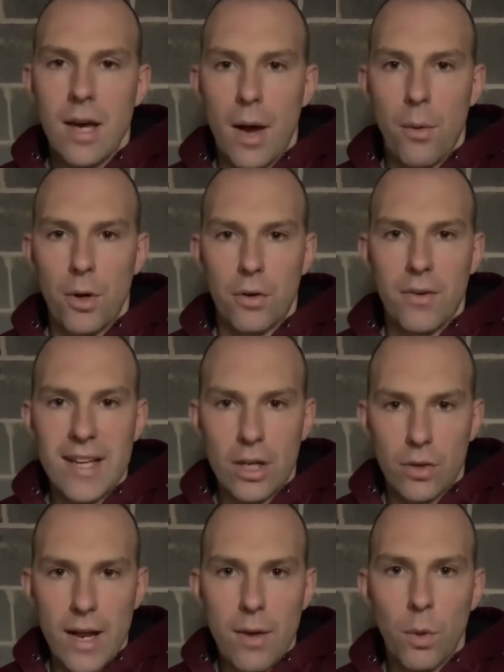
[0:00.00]
I want to
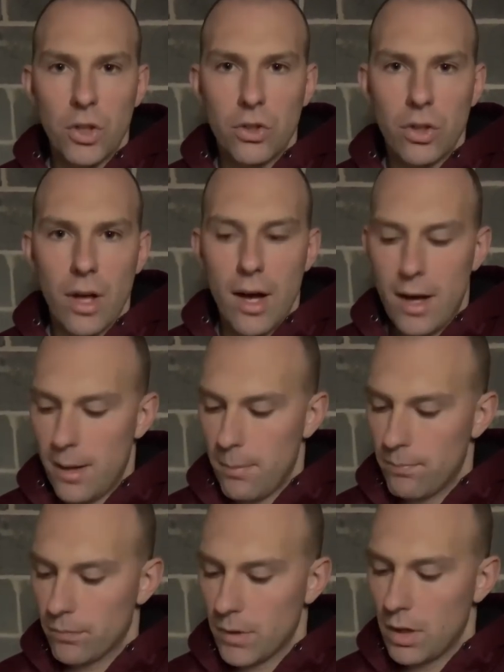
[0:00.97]
reiterate
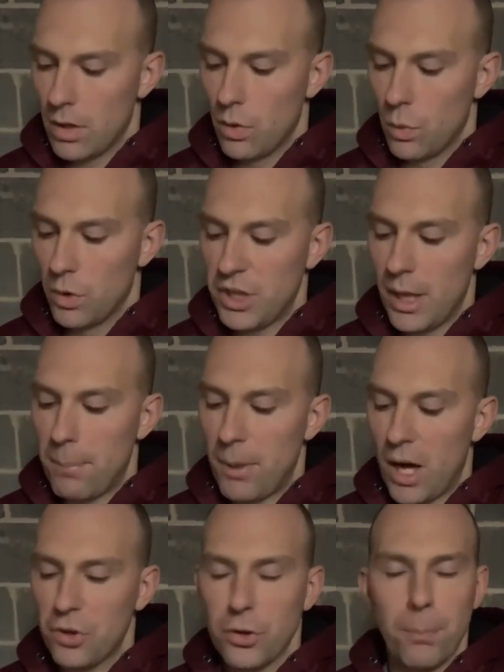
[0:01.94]
what the
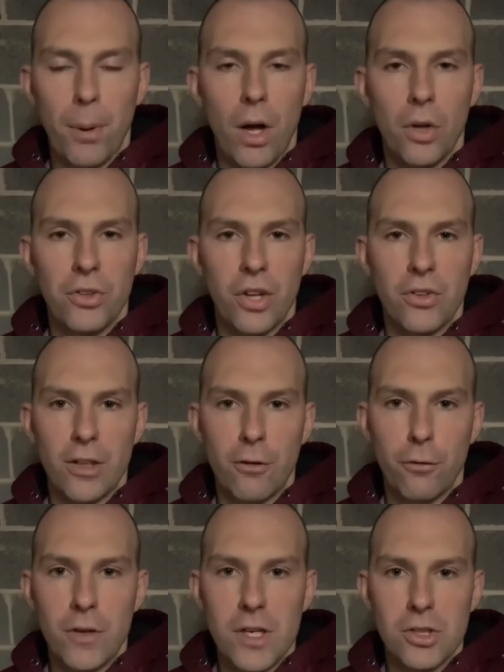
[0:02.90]
Apostle Paul says in
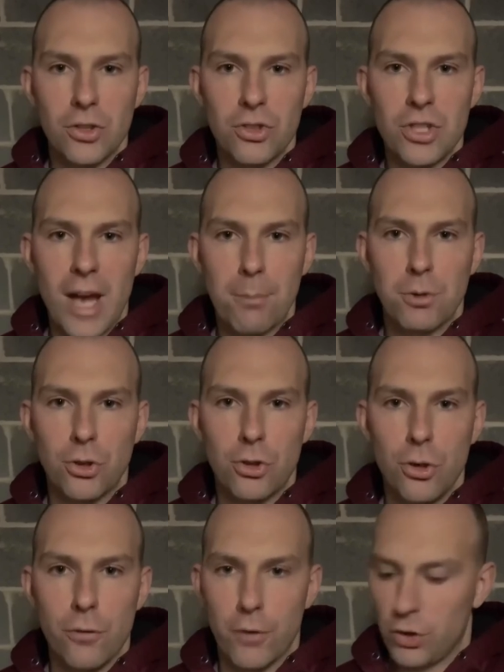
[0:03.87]
Ephesians chapter
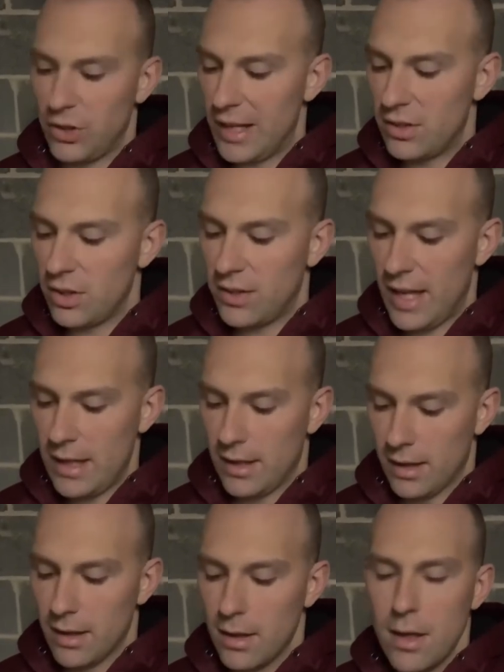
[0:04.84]
2, verse 8 to
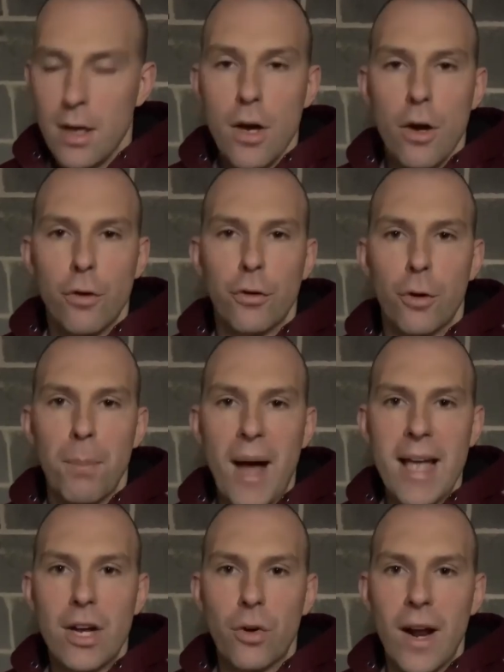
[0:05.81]
10. For
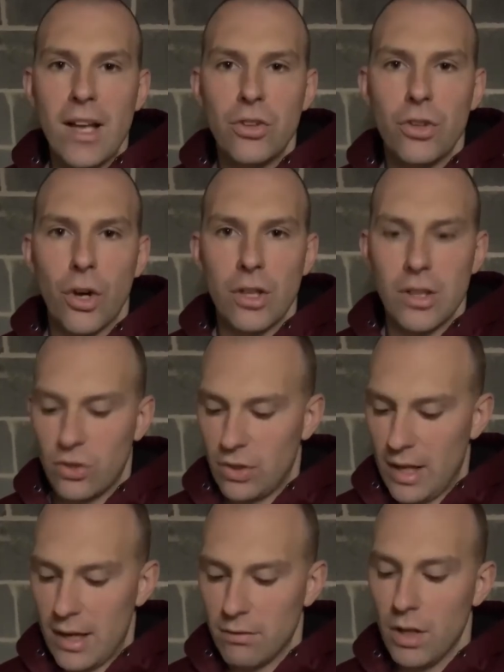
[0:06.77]
by grace are you
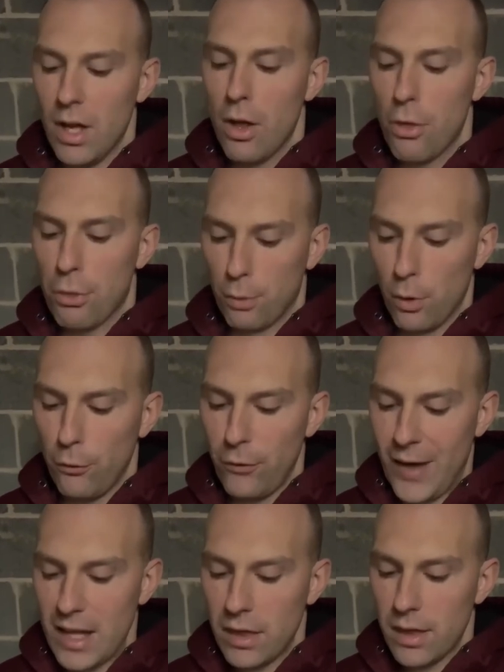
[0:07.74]
saved, through
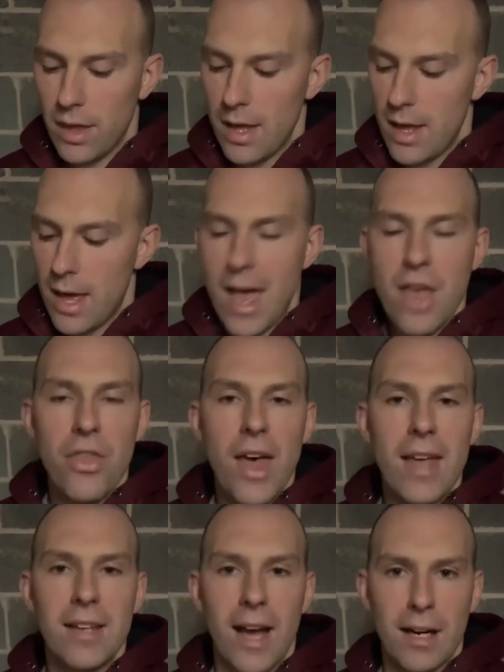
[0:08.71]
faith, and
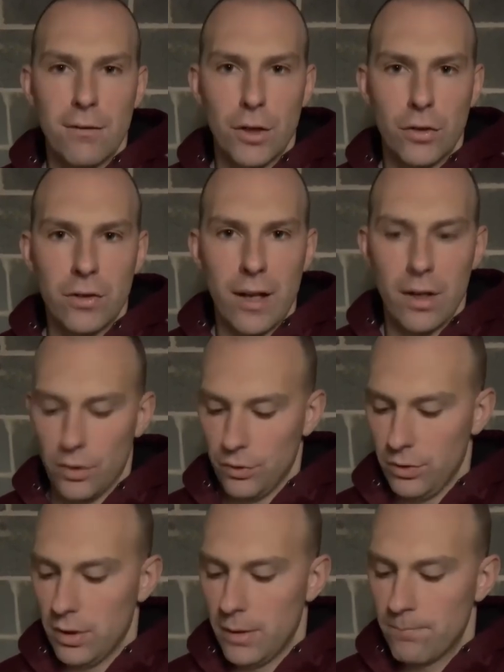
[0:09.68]
that not of
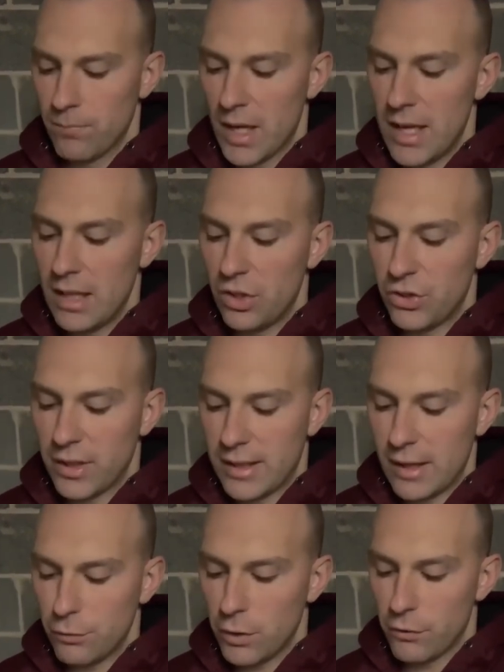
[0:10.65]
yourselves. It is the
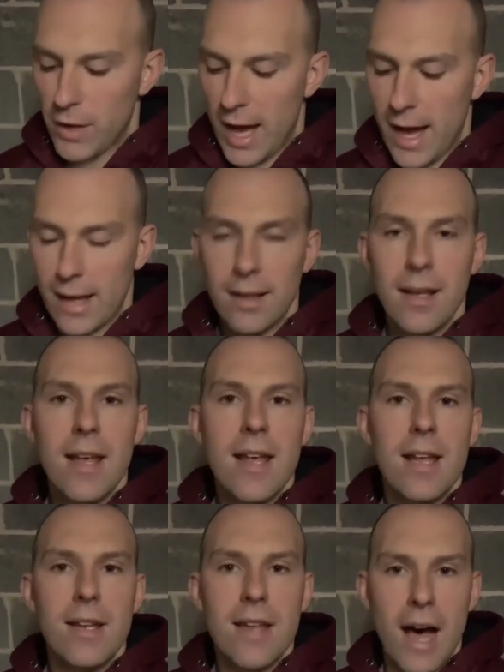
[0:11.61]
gift of God,
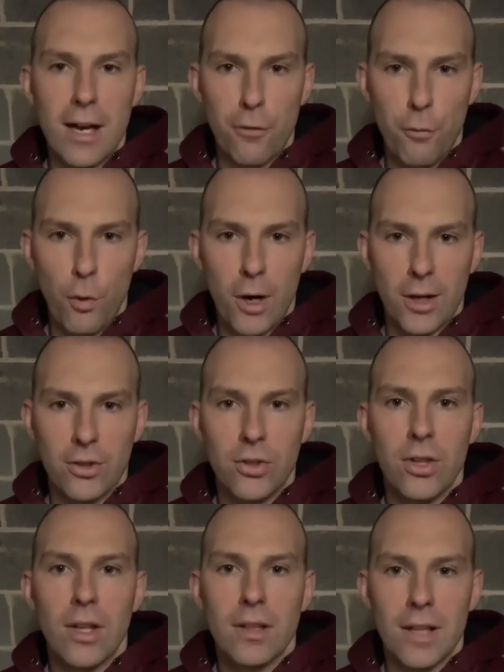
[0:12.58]
not of
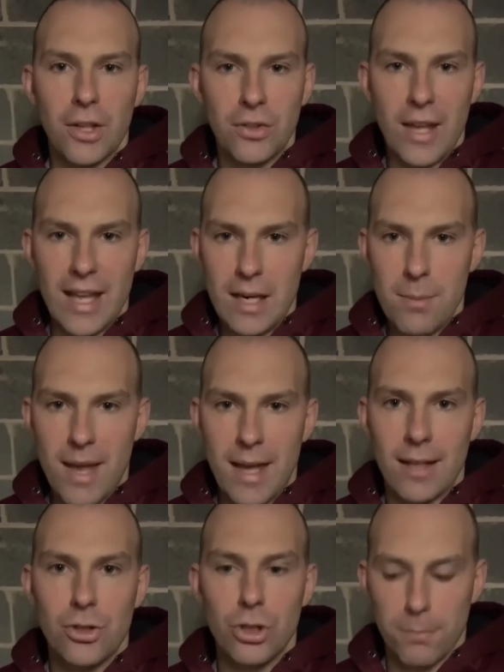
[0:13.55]
works, lest any
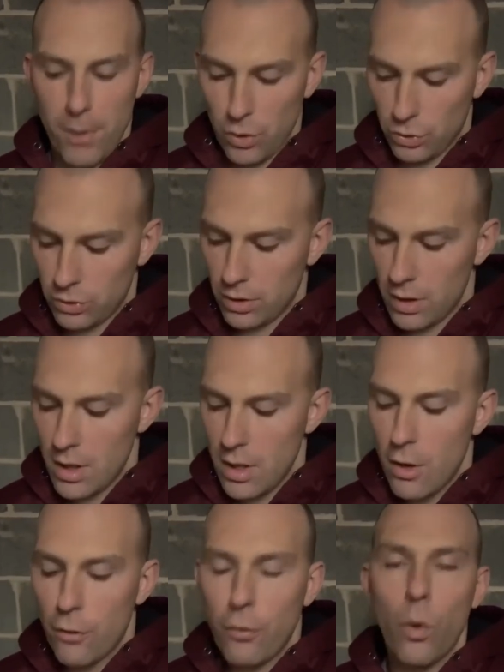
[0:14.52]
man should boast.
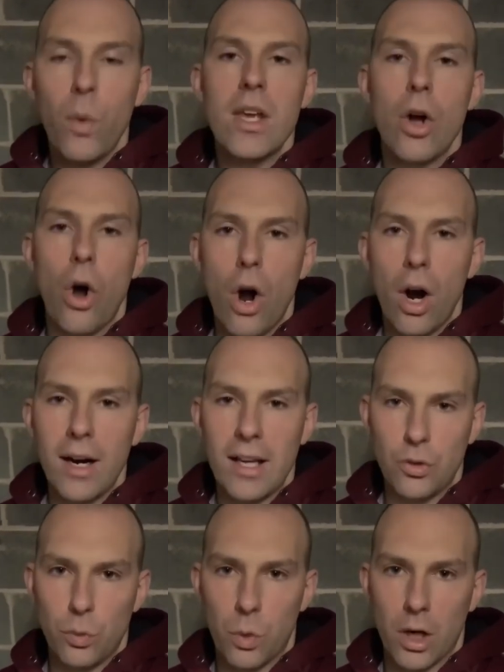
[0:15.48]
For we are
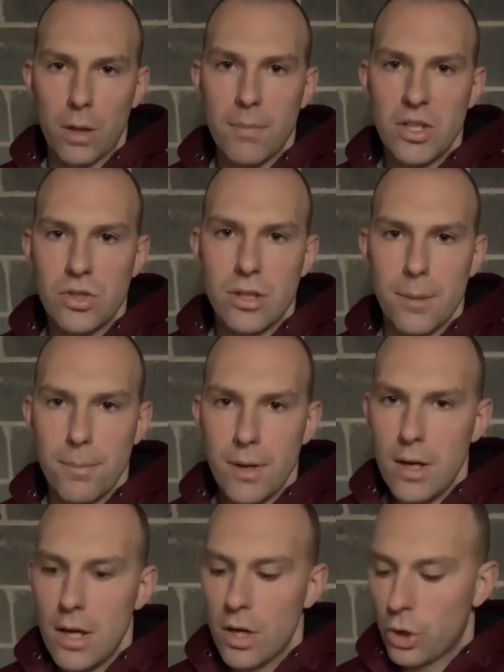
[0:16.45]
his workmanship,
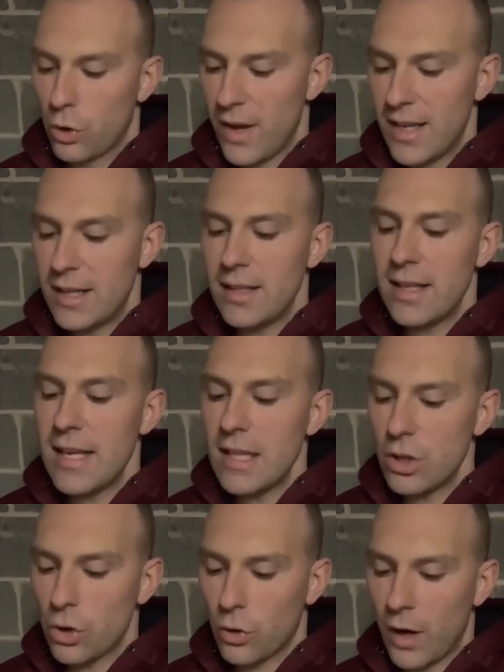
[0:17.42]
created
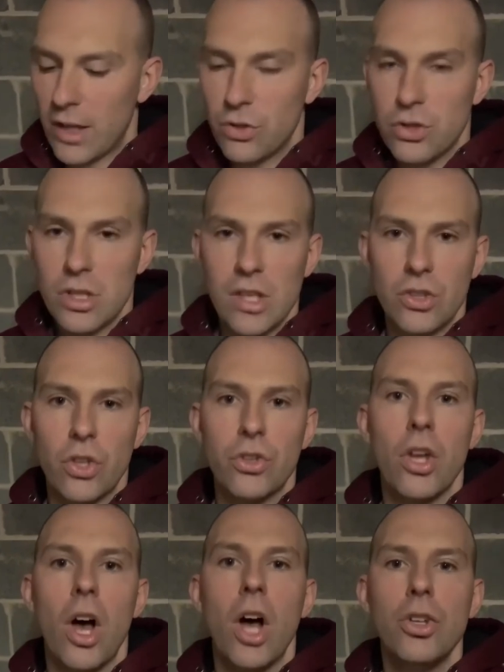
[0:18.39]
in Christ
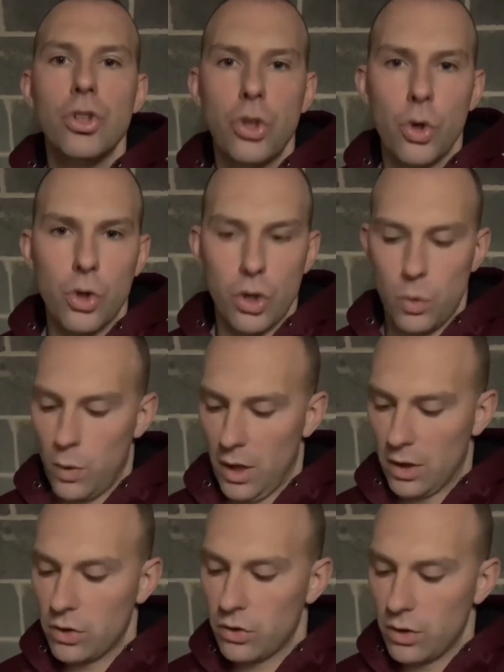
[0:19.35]
Jesus unto good
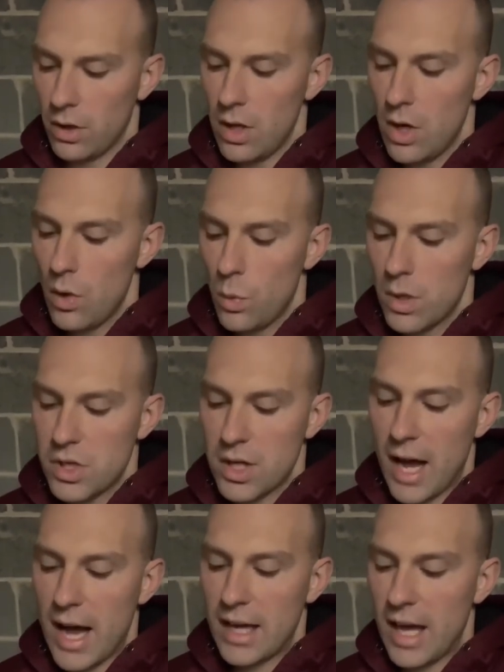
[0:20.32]
works, which
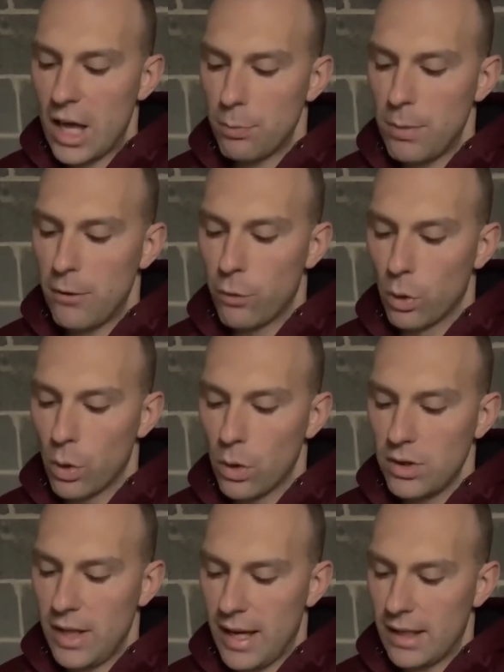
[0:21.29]
God hath before
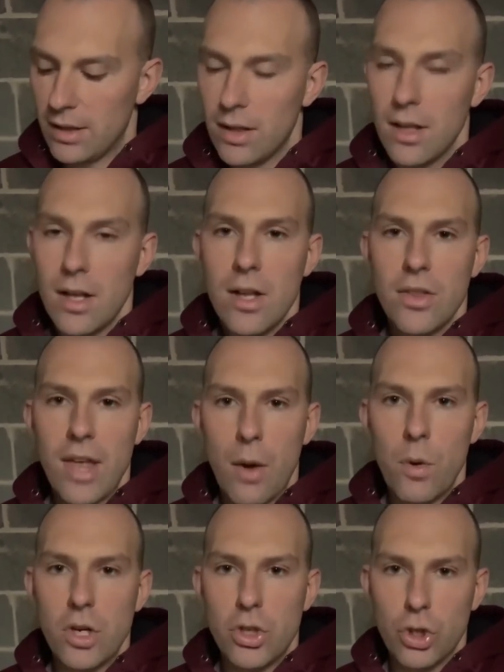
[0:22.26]
ordained,
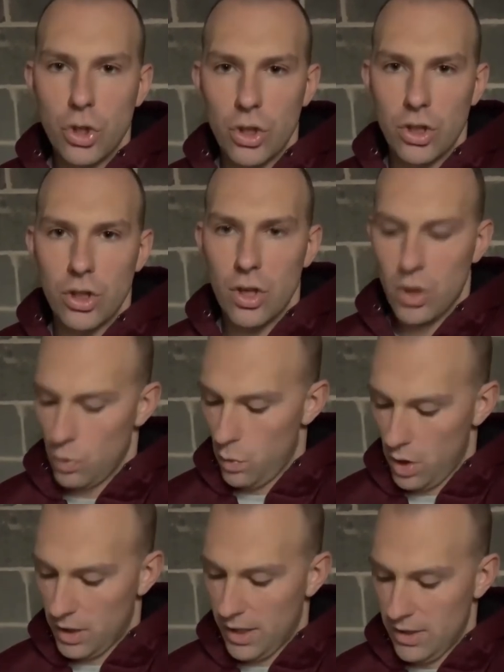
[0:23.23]
that we should
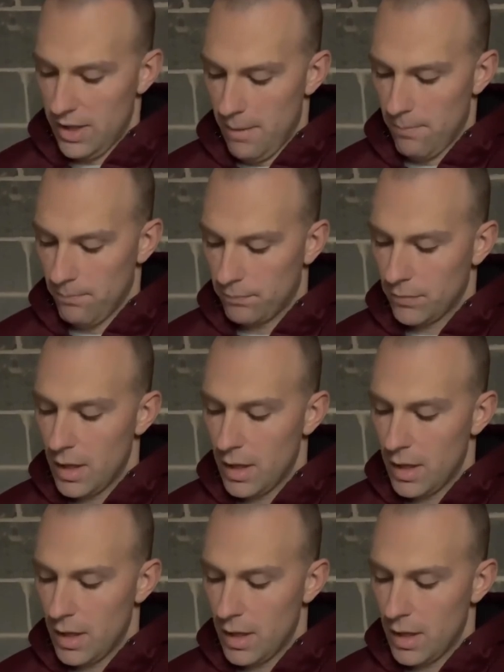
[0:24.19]
walk in them.